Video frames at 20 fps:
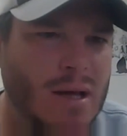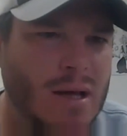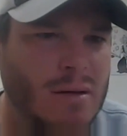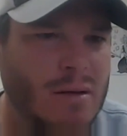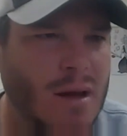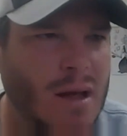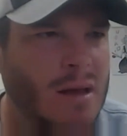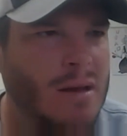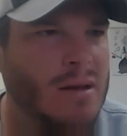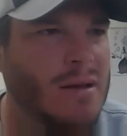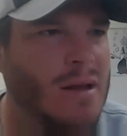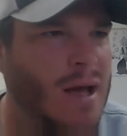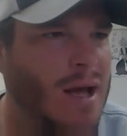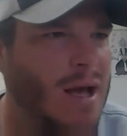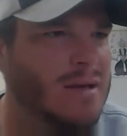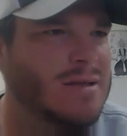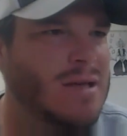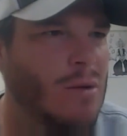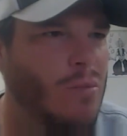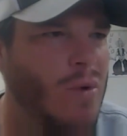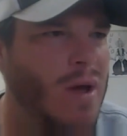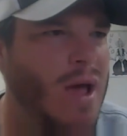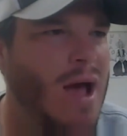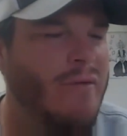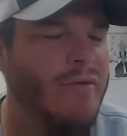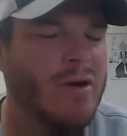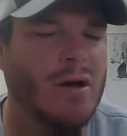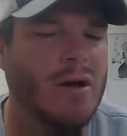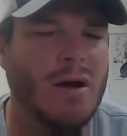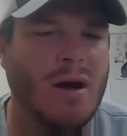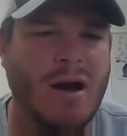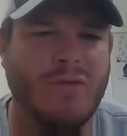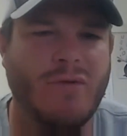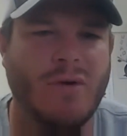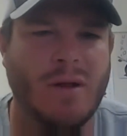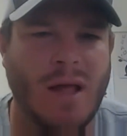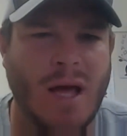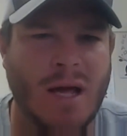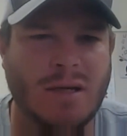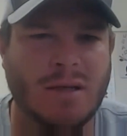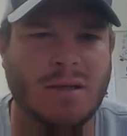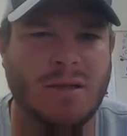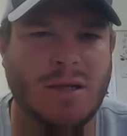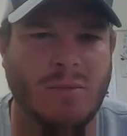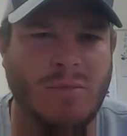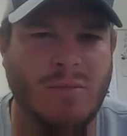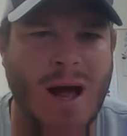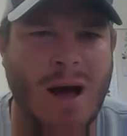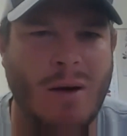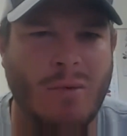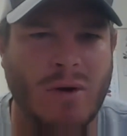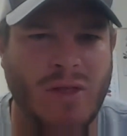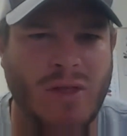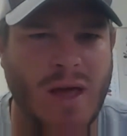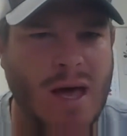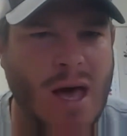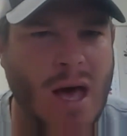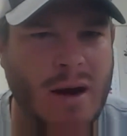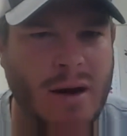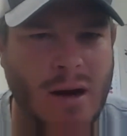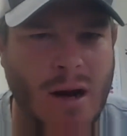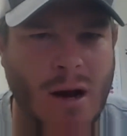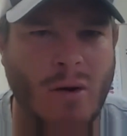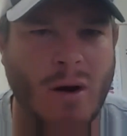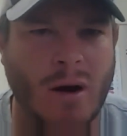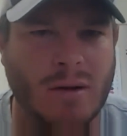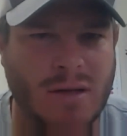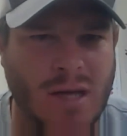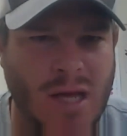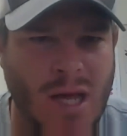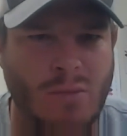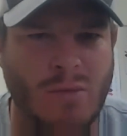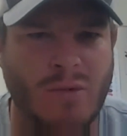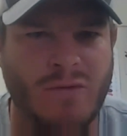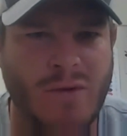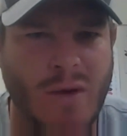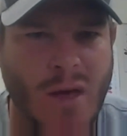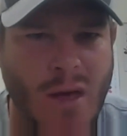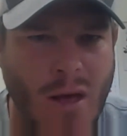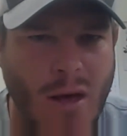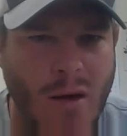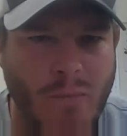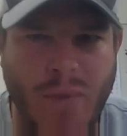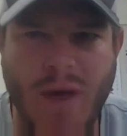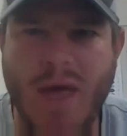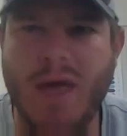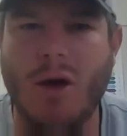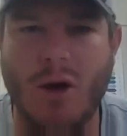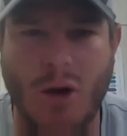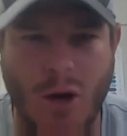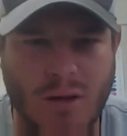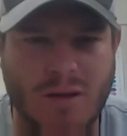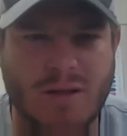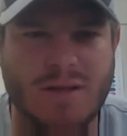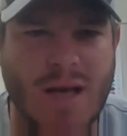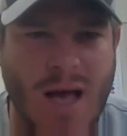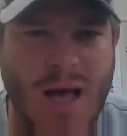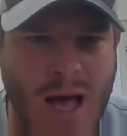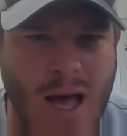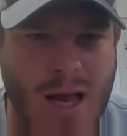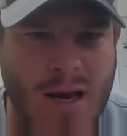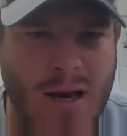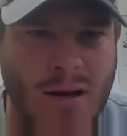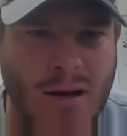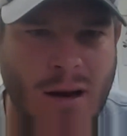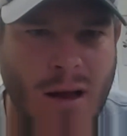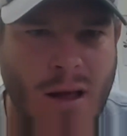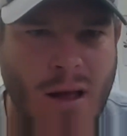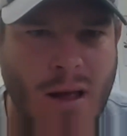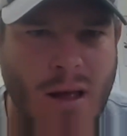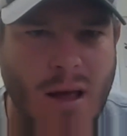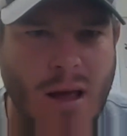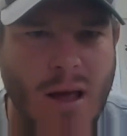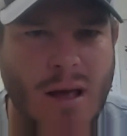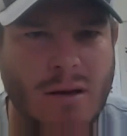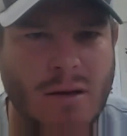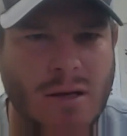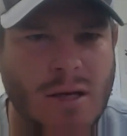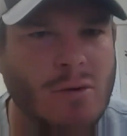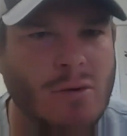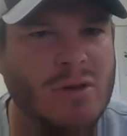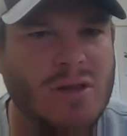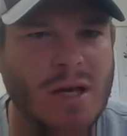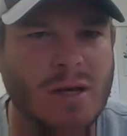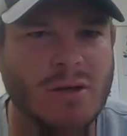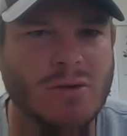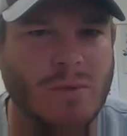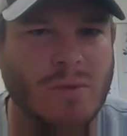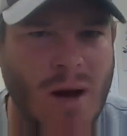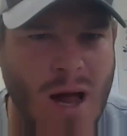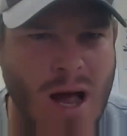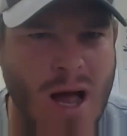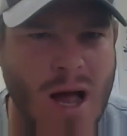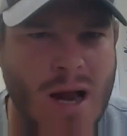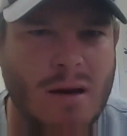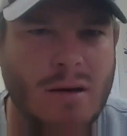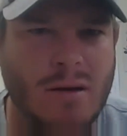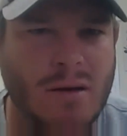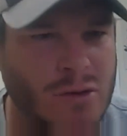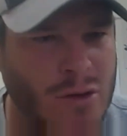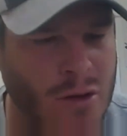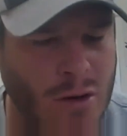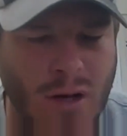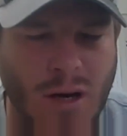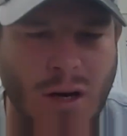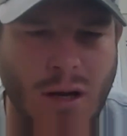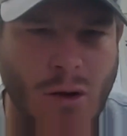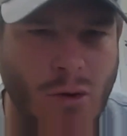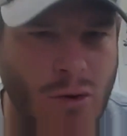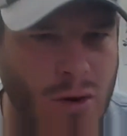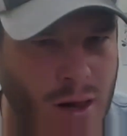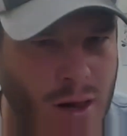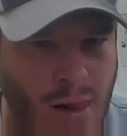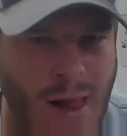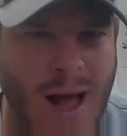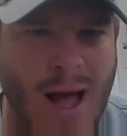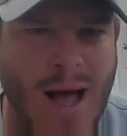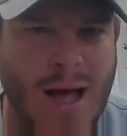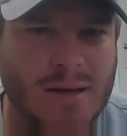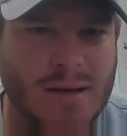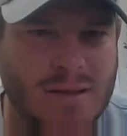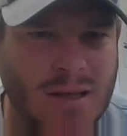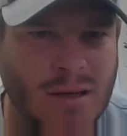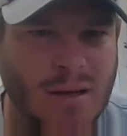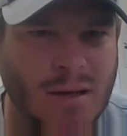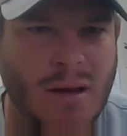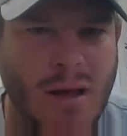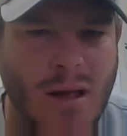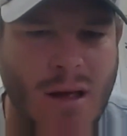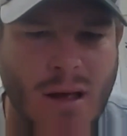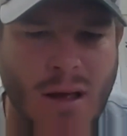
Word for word: And and like I said, we have a good enough relationship now where they kind of know our team of being a good side and and doing things right, and they're going to go to class and